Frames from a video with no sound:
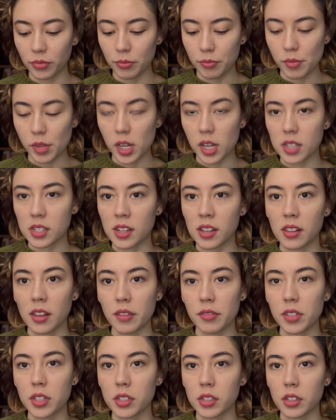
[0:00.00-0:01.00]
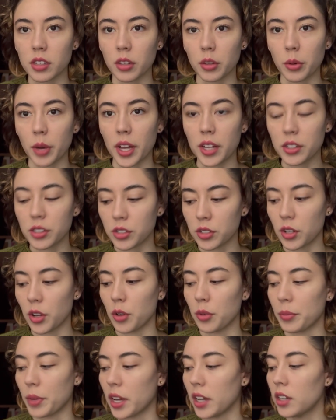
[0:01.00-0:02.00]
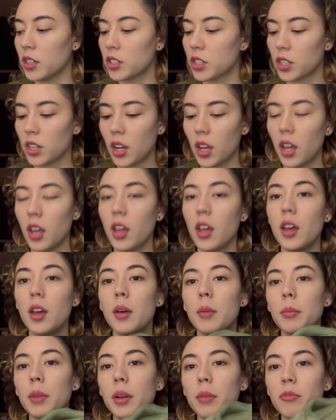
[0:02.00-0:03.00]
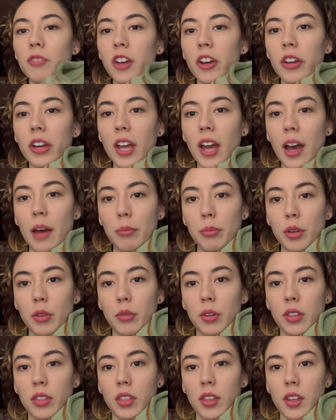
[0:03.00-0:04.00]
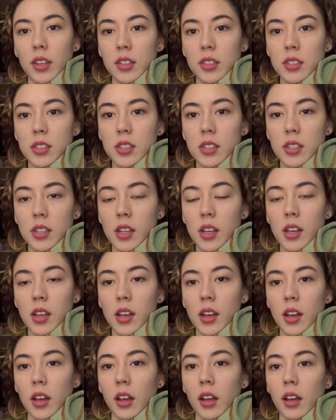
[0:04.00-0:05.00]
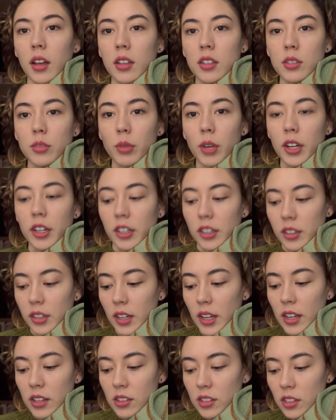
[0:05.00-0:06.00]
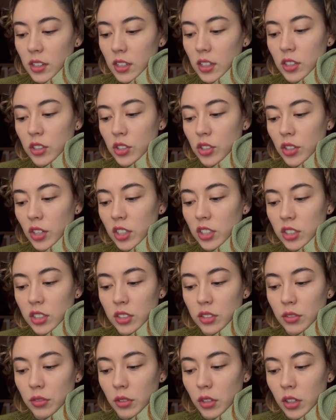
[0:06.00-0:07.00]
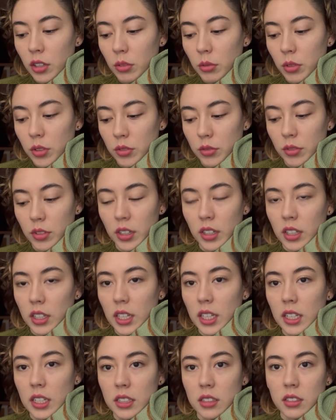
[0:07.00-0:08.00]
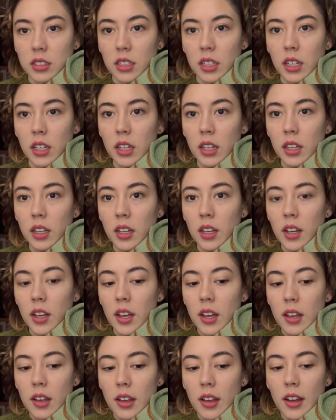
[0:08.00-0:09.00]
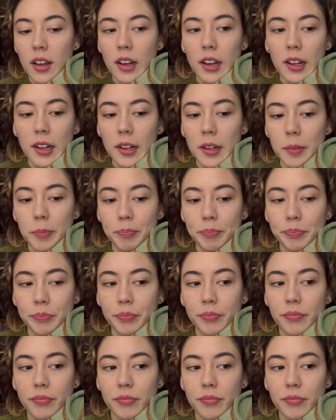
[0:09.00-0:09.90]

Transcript: because I love the silhouette so much. But I'm very happy with this sweater, and the instructions for it were really easy. At